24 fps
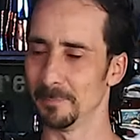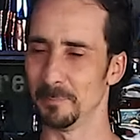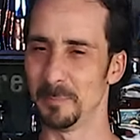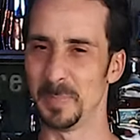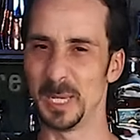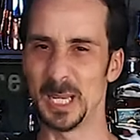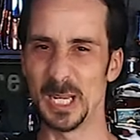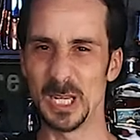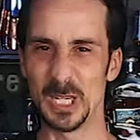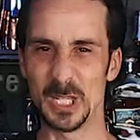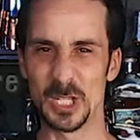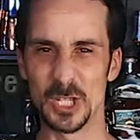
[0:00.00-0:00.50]

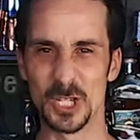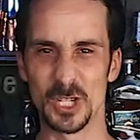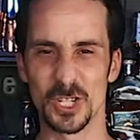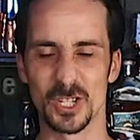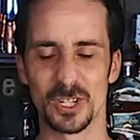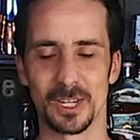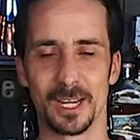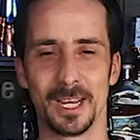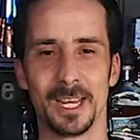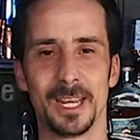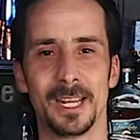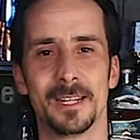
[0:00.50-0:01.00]
beach
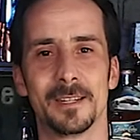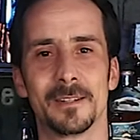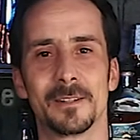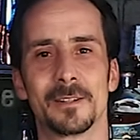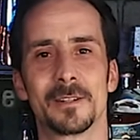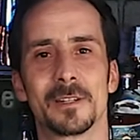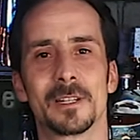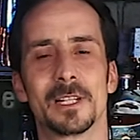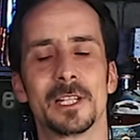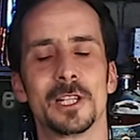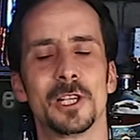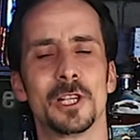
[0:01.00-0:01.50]

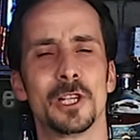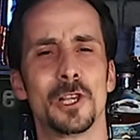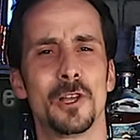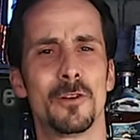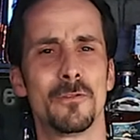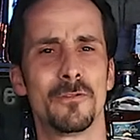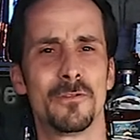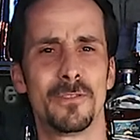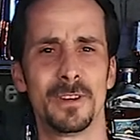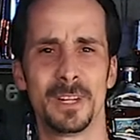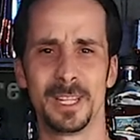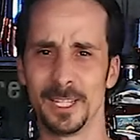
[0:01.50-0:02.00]
and
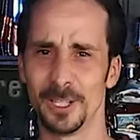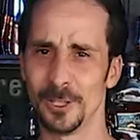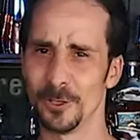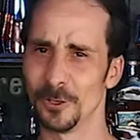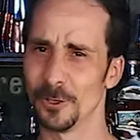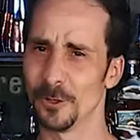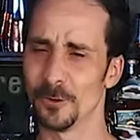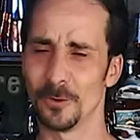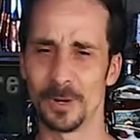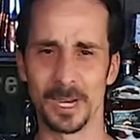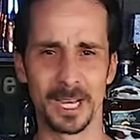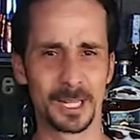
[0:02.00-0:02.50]
lovely, you
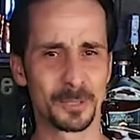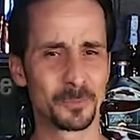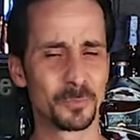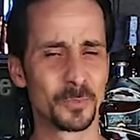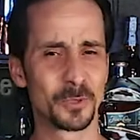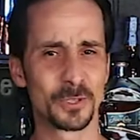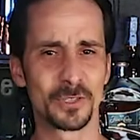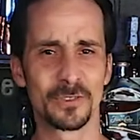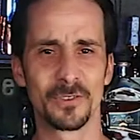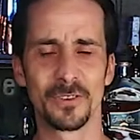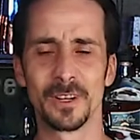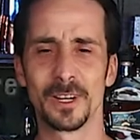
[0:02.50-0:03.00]
know,
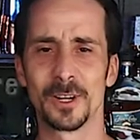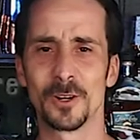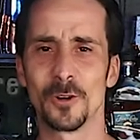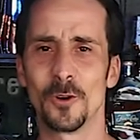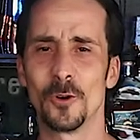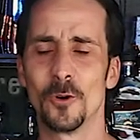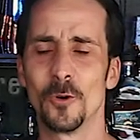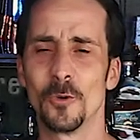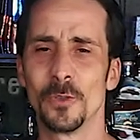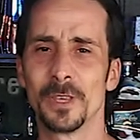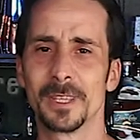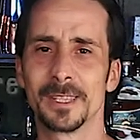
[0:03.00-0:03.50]
atmosphere
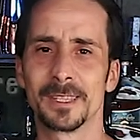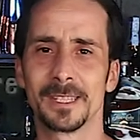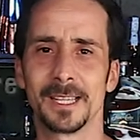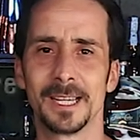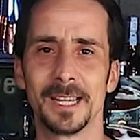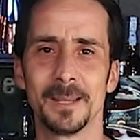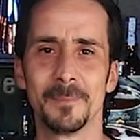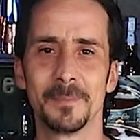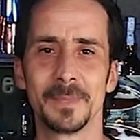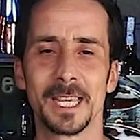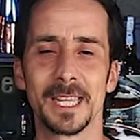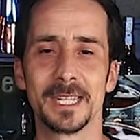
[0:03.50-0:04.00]
all the
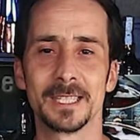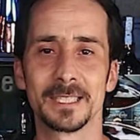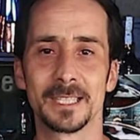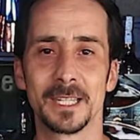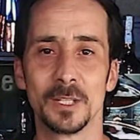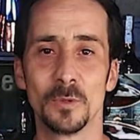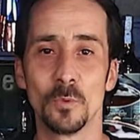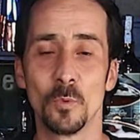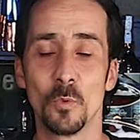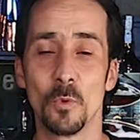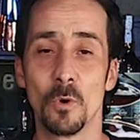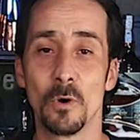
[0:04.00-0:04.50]
time, nice
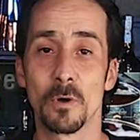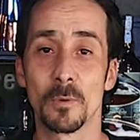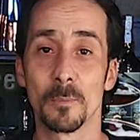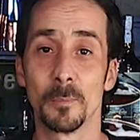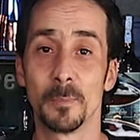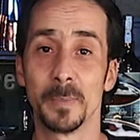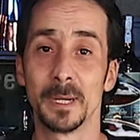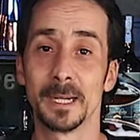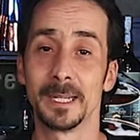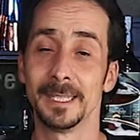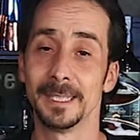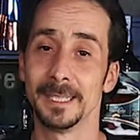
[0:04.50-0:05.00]
and warm.
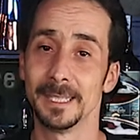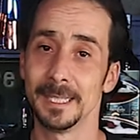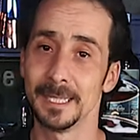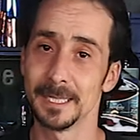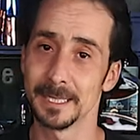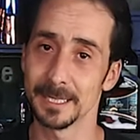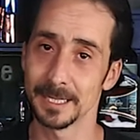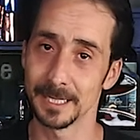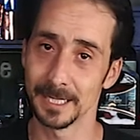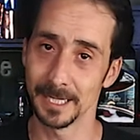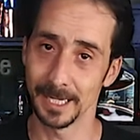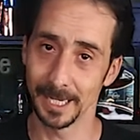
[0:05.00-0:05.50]
But in
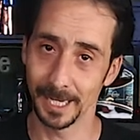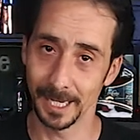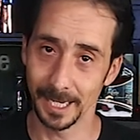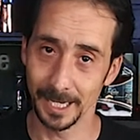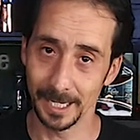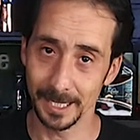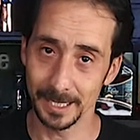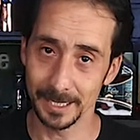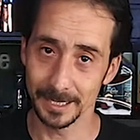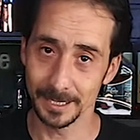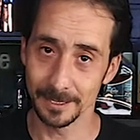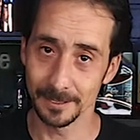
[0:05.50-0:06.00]
this
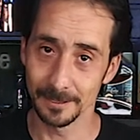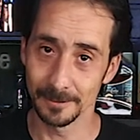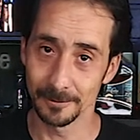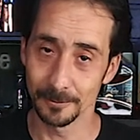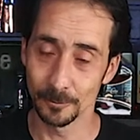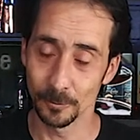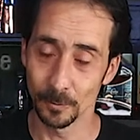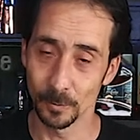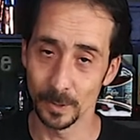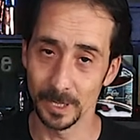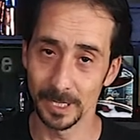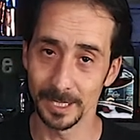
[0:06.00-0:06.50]
case,
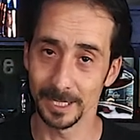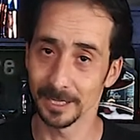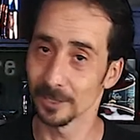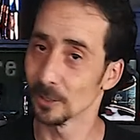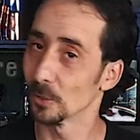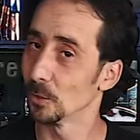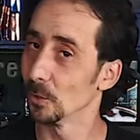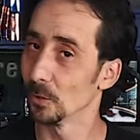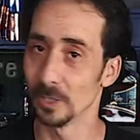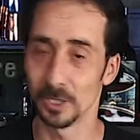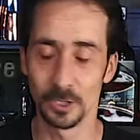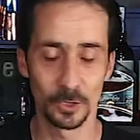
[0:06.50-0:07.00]
we're
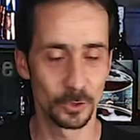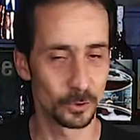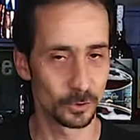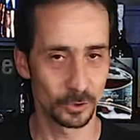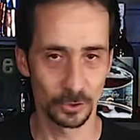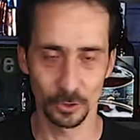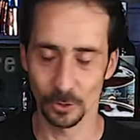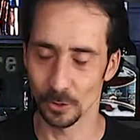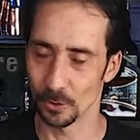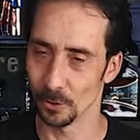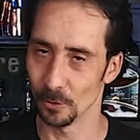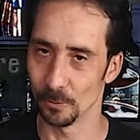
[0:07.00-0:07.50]
not gonna
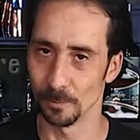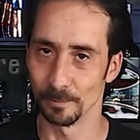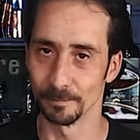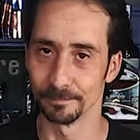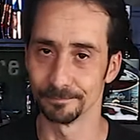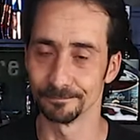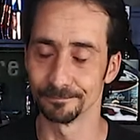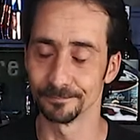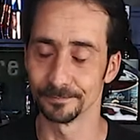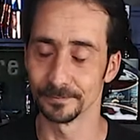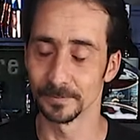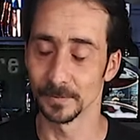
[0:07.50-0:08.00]
use Rum.
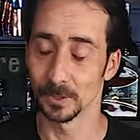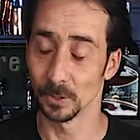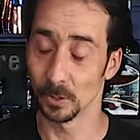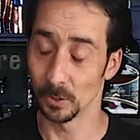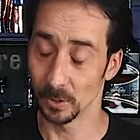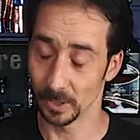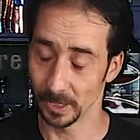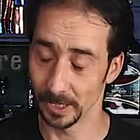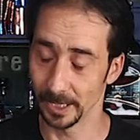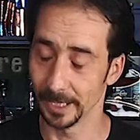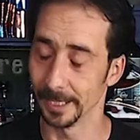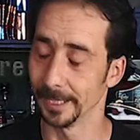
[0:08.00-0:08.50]

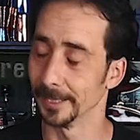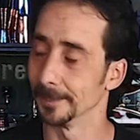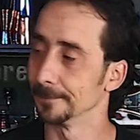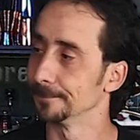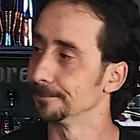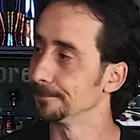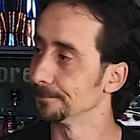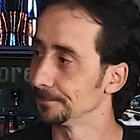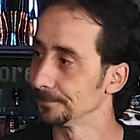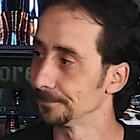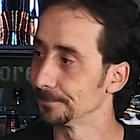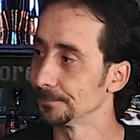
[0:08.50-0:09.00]
Okay.
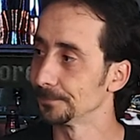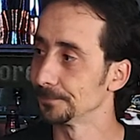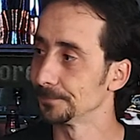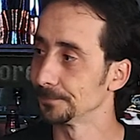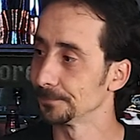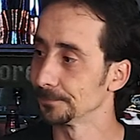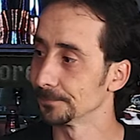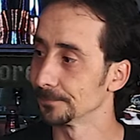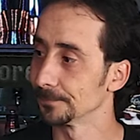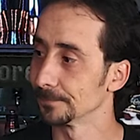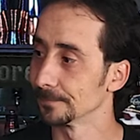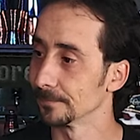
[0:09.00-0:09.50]

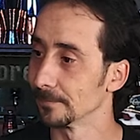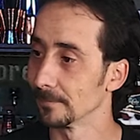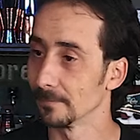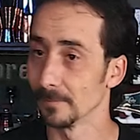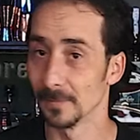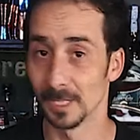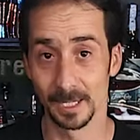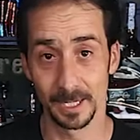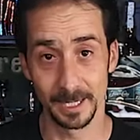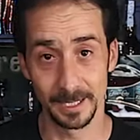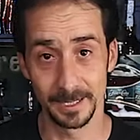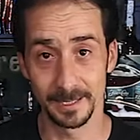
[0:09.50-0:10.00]

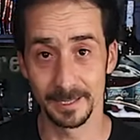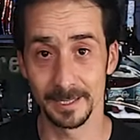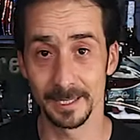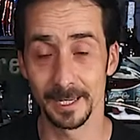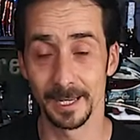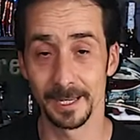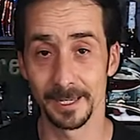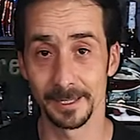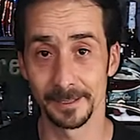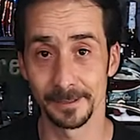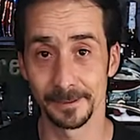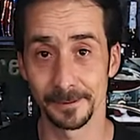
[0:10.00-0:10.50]
I
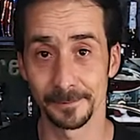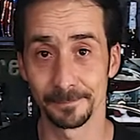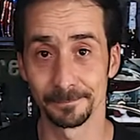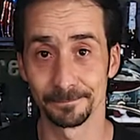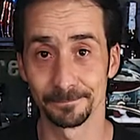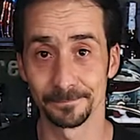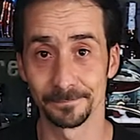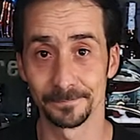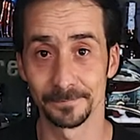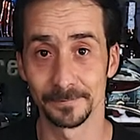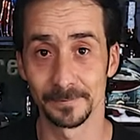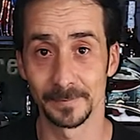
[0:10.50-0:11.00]
say it.
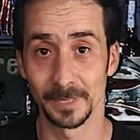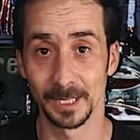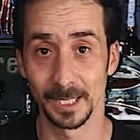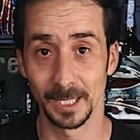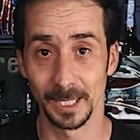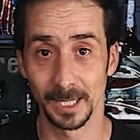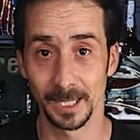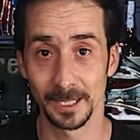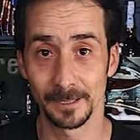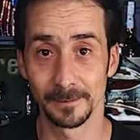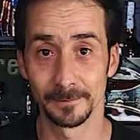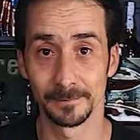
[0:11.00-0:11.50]

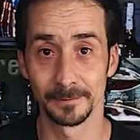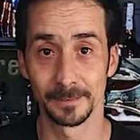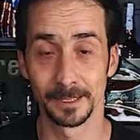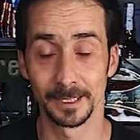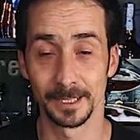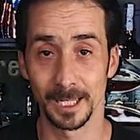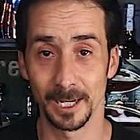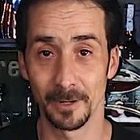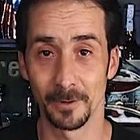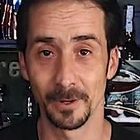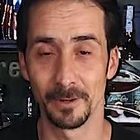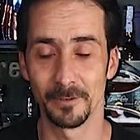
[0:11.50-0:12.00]
Yeah?
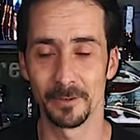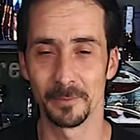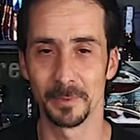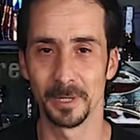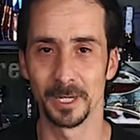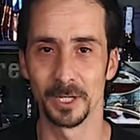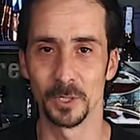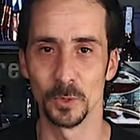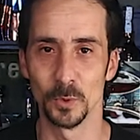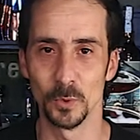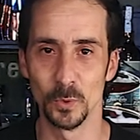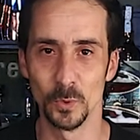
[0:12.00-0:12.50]
And now
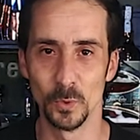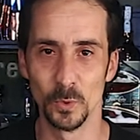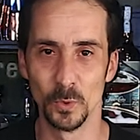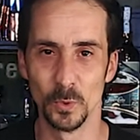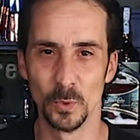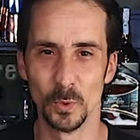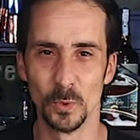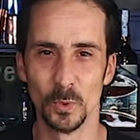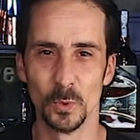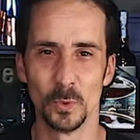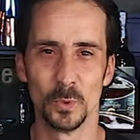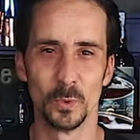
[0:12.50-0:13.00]
everybody,
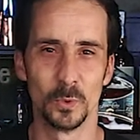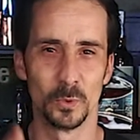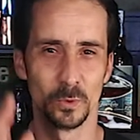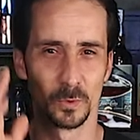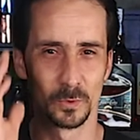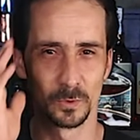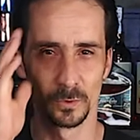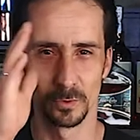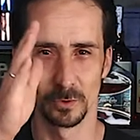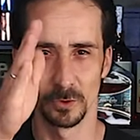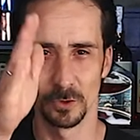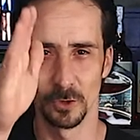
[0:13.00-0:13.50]
ooh,
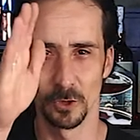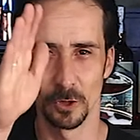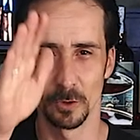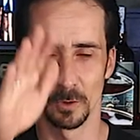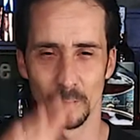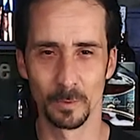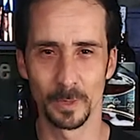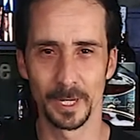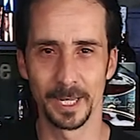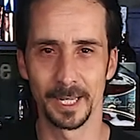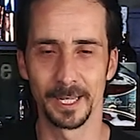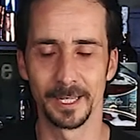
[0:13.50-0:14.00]

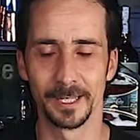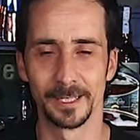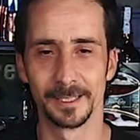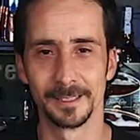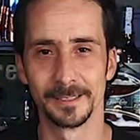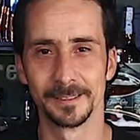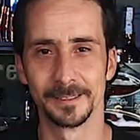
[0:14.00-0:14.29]
go away.